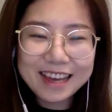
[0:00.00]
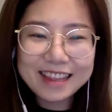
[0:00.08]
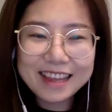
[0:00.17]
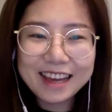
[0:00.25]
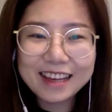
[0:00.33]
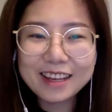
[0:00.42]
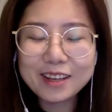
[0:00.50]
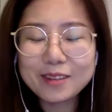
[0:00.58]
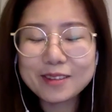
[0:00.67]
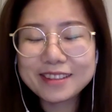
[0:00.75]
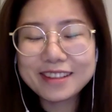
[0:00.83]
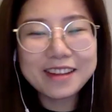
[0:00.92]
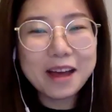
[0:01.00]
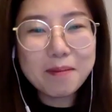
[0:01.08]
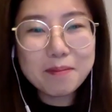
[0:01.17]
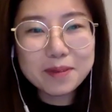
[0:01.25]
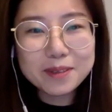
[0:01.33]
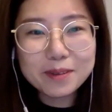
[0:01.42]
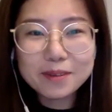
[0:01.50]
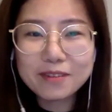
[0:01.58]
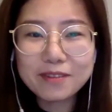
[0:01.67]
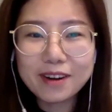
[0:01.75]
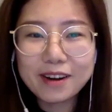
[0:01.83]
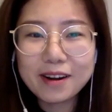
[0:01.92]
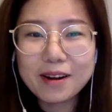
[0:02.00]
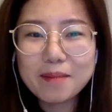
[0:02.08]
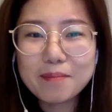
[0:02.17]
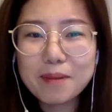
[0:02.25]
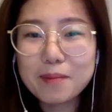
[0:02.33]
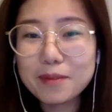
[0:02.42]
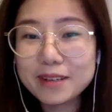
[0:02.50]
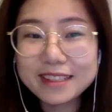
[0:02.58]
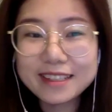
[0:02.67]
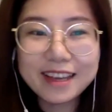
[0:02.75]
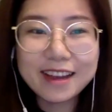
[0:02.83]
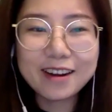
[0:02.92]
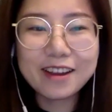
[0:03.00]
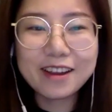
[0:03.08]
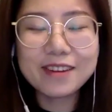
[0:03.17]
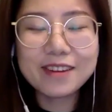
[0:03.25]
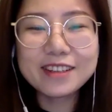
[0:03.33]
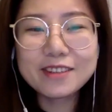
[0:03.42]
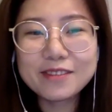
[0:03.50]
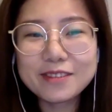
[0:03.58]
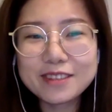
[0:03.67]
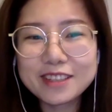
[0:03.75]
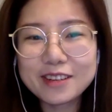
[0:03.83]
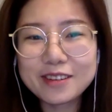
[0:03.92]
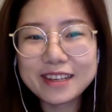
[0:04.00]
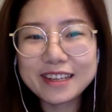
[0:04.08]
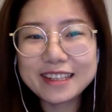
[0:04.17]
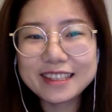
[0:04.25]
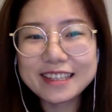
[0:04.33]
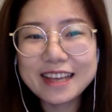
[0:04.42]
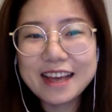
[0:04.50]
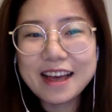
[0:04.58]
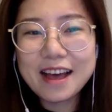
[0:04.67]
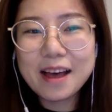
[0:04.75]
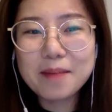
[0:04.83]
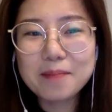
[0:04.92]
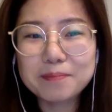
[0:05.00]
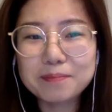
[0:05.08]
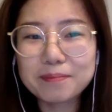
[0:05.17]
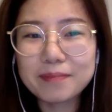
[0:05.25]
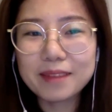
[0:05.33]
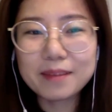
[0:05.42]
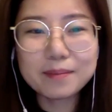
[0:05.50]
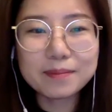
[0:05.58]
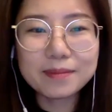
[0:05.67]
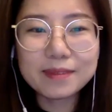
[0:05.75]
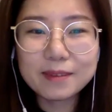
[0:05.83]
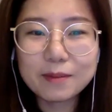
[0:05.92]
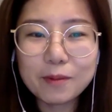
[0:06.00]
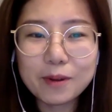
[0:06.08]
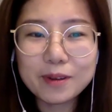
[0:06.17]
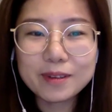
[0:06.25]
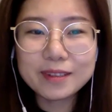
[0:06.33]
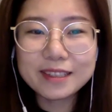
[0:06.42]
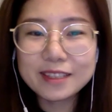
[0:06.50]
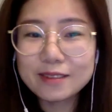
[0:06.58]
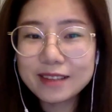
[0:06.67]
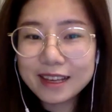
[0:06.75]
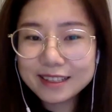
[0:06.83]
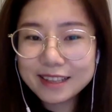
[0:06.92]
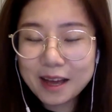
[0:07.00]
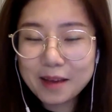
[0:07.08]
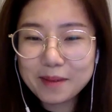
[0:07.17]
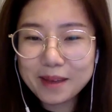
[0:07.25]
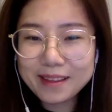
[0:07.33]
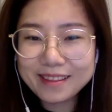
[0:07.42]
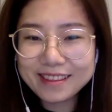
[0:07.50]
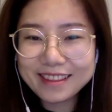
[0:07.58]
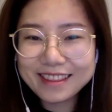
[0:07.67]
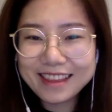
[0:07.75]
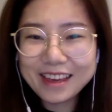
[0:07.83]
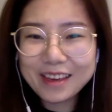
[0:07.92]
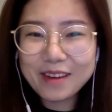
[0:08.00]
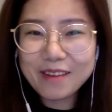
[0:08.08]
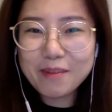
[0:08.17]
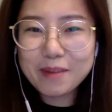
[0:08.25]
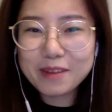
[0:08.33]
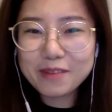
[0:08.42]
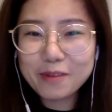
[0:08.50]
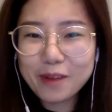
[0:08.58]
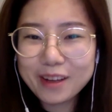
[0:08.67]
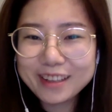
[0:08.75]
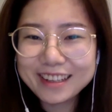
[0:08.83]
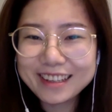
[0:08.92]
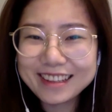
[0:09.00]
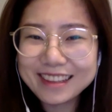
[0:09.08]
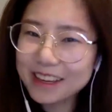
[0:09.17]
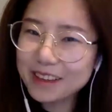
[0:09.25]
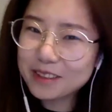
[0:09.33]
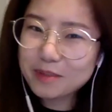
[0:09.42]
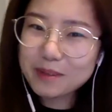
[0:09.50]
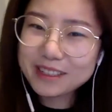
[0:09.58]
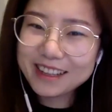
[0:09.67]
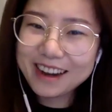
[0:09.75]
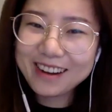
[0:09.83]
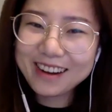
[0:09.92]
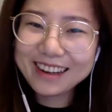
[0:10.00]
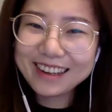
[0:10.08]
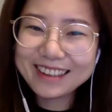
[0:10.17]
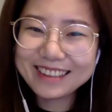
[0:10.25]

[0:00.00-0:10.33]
That concludes another episode of our Memoryz Caregiver interview series. Um, we'll see you next time. And thank you everybody for watching. Thank you so much, Larry.